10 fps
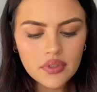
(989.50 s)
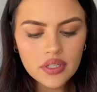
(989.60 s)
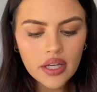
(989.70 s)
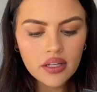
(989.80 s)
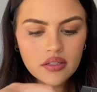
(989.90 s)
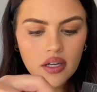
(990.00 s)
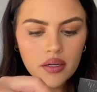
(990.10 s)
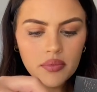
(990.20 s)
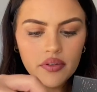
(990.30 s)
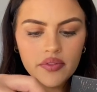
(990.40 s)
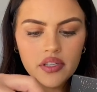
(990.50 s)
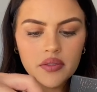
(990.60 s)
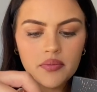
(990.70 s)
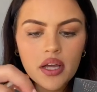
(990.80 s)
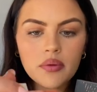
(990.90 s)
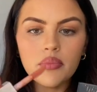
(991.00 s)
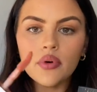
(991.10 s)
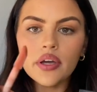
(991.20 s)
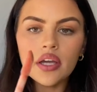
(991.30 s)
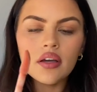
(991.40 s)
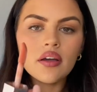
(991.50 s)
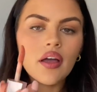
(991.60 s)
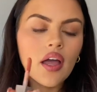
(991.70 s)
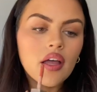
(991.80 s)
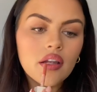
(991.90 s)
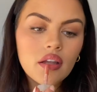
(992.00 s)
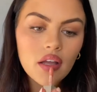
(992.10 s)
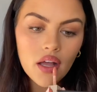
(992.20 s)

Take a tiny bit of this bad boy and...